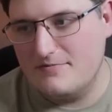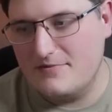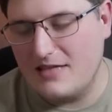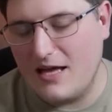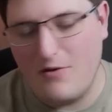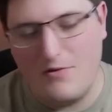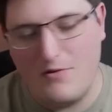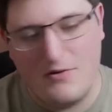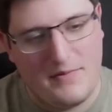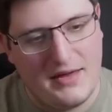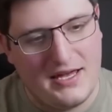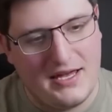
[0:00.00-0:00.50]

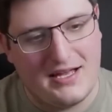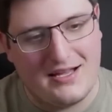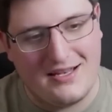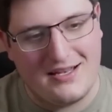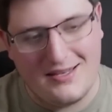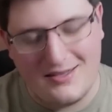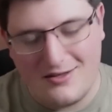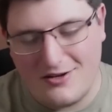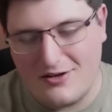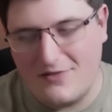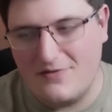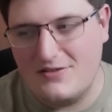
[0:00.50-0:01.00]
That would make a
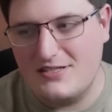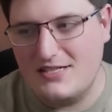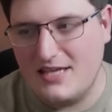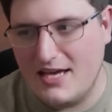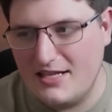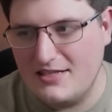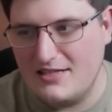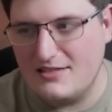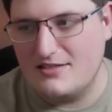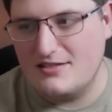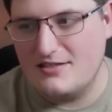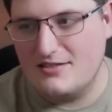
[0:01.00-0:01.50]
lot of
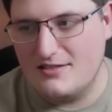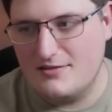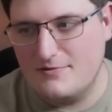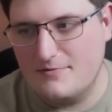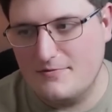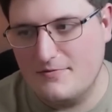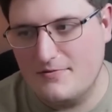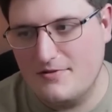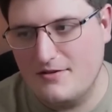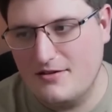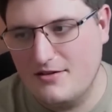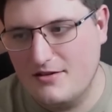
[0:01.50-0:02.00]
sense.
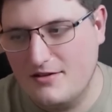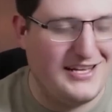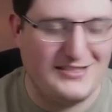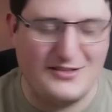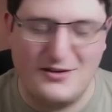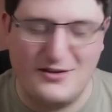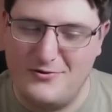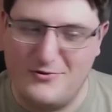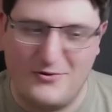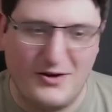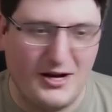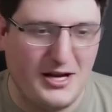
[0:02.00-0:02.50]
That's
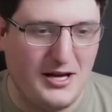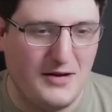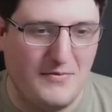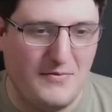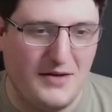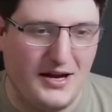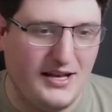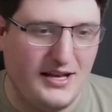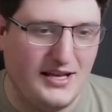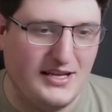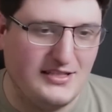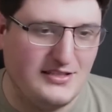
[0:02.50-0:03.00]
gone right on
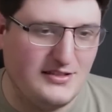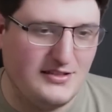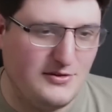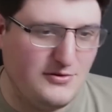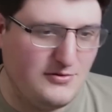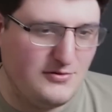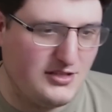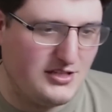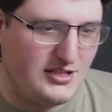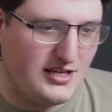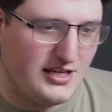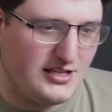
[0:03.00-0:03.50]
my list.
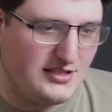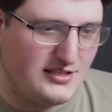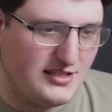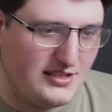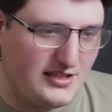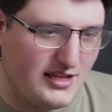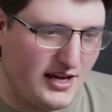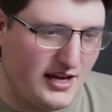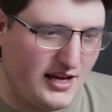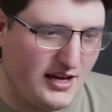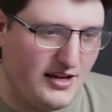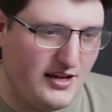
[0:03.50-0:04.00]
Who
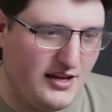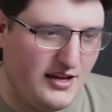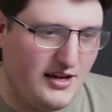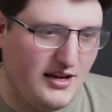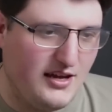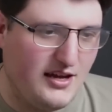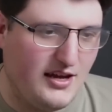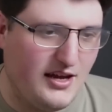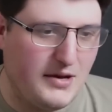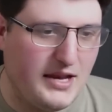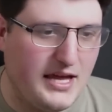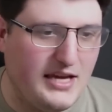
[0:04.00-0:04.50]
suggested that?
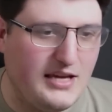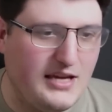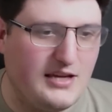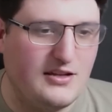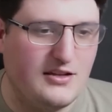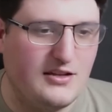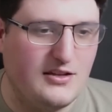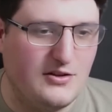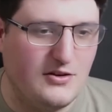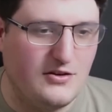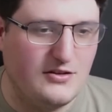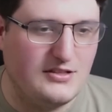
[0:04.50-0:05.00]

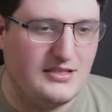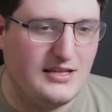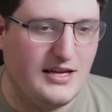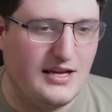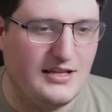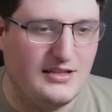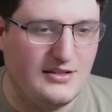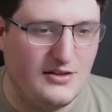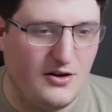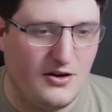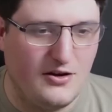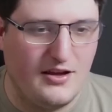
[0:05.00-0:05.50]
Blake
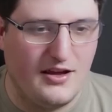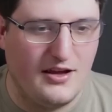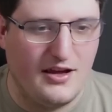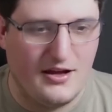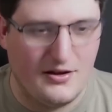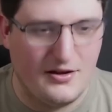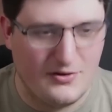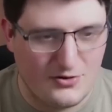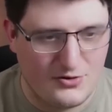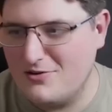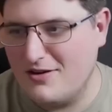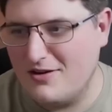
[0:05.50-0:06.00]
Notta
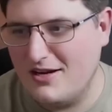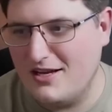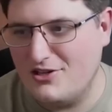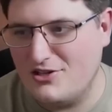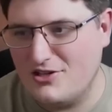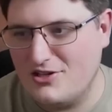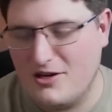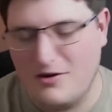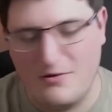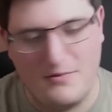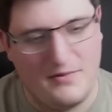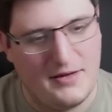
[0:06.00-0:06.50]
Donna. Great
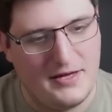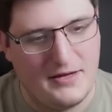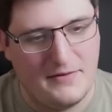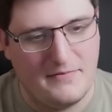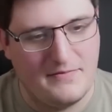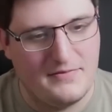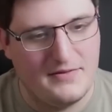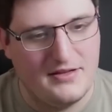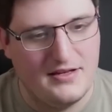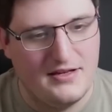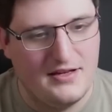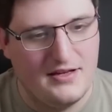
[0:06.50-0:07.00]
shout, mate.
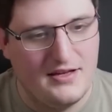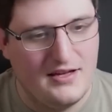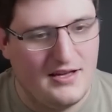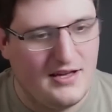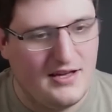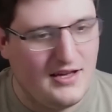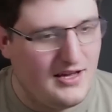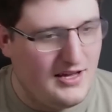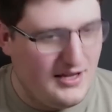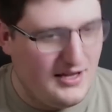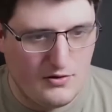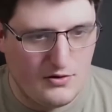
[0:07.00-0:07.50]

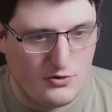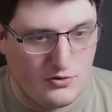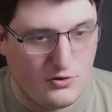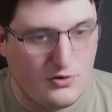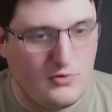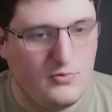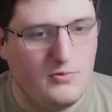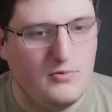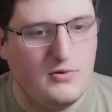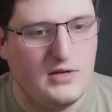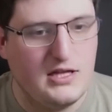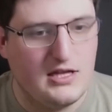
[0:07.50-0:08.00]

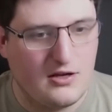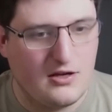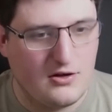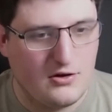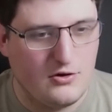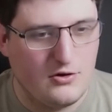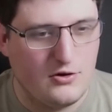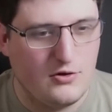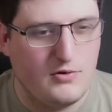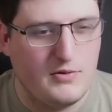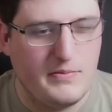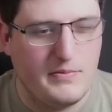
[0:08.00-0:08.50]
Dawnwood the
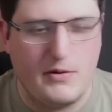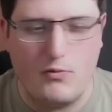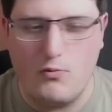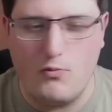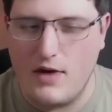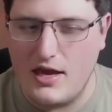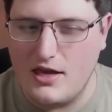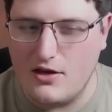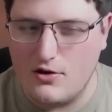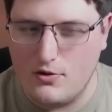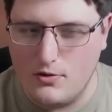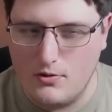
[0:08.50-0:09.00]
Claw would be
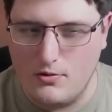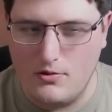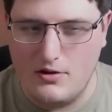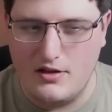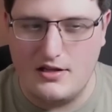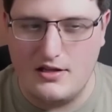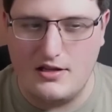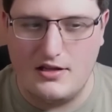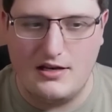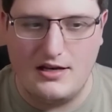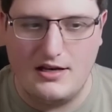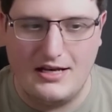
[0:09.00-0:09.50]
way cooler
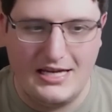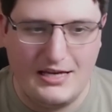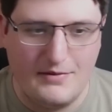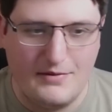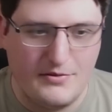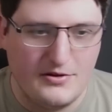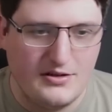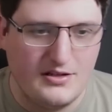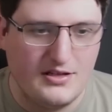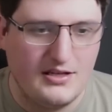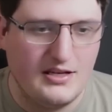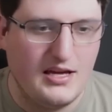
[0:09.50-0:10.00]
than
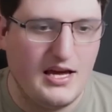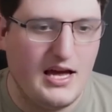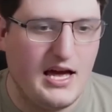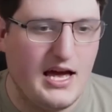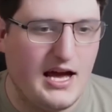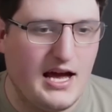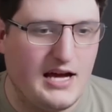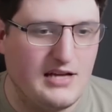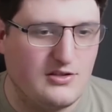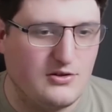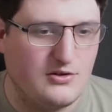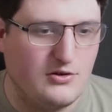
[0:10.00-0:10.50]
Leman.
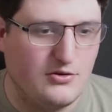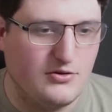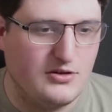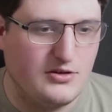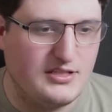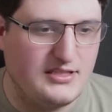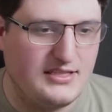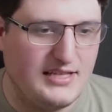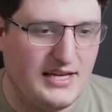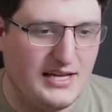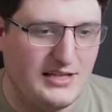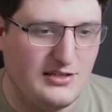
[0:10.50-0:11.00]
As
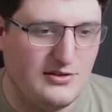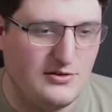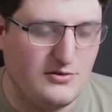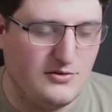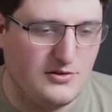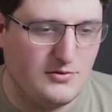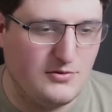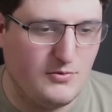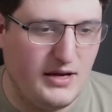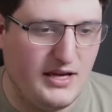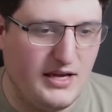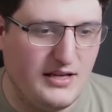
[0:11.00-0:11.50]
Horus said,
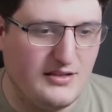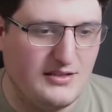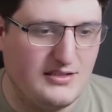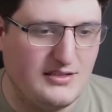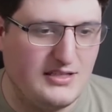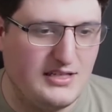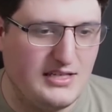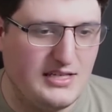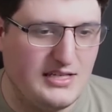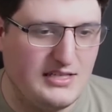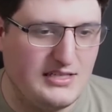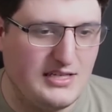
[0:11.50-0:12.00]
Dawn's
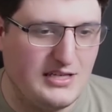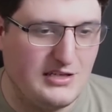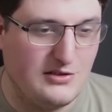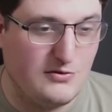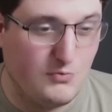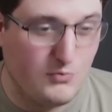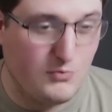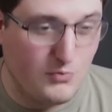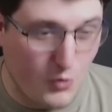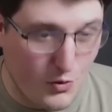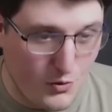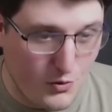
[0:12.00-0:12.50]
weakness is
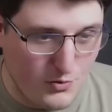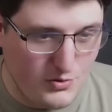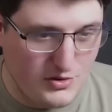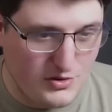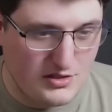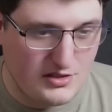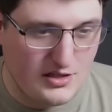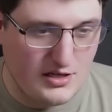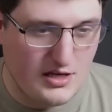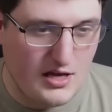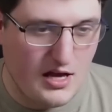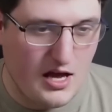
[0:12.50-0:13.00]
his
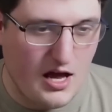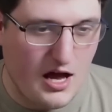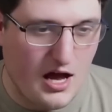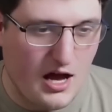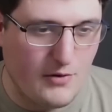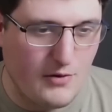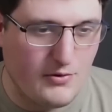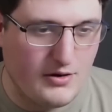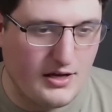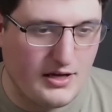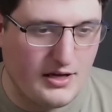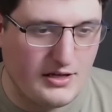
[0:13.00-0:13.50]
walls.
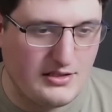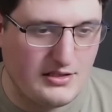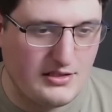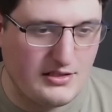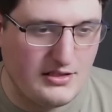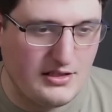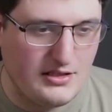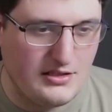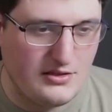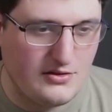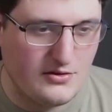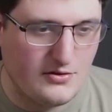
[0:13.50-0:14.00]
I would like to
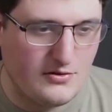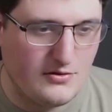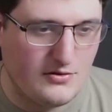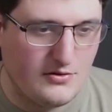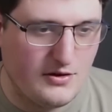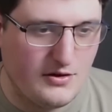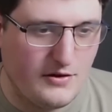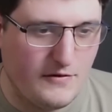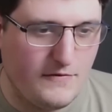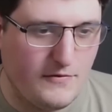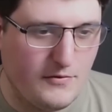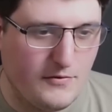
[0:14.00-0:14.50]
see
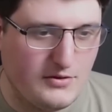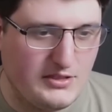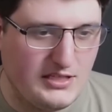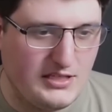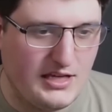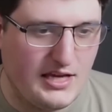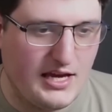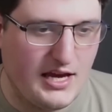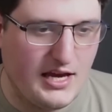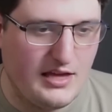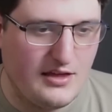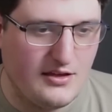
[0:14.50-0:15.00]
Dawn in
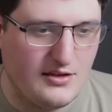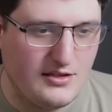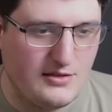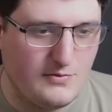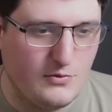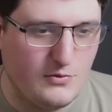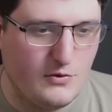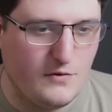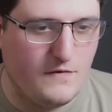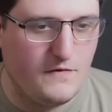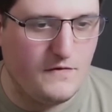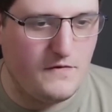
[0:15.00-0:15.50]
40k that is
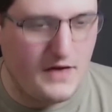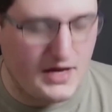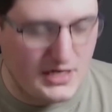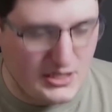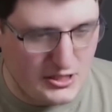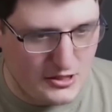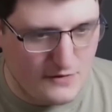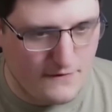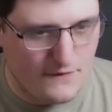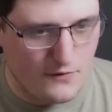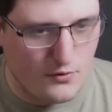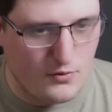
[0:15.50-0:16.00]
more
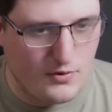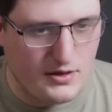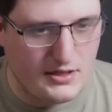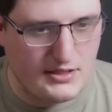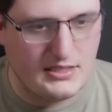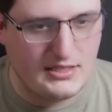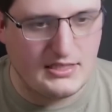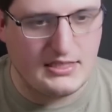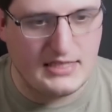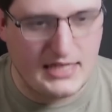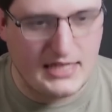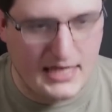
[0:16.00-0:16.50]
vengeful
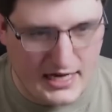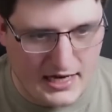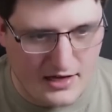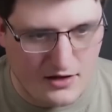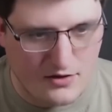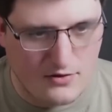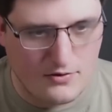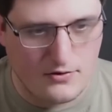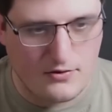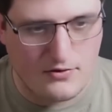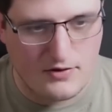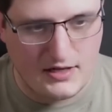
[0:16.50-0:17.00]
and
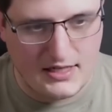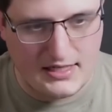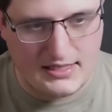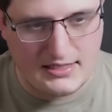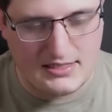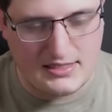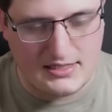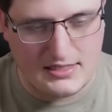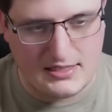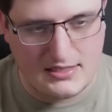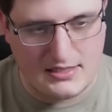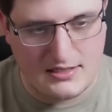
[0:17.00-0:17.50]
attack
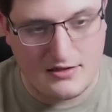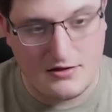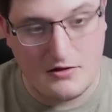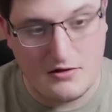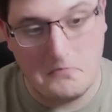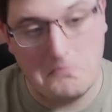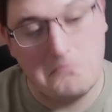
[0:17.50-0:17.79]
oriented.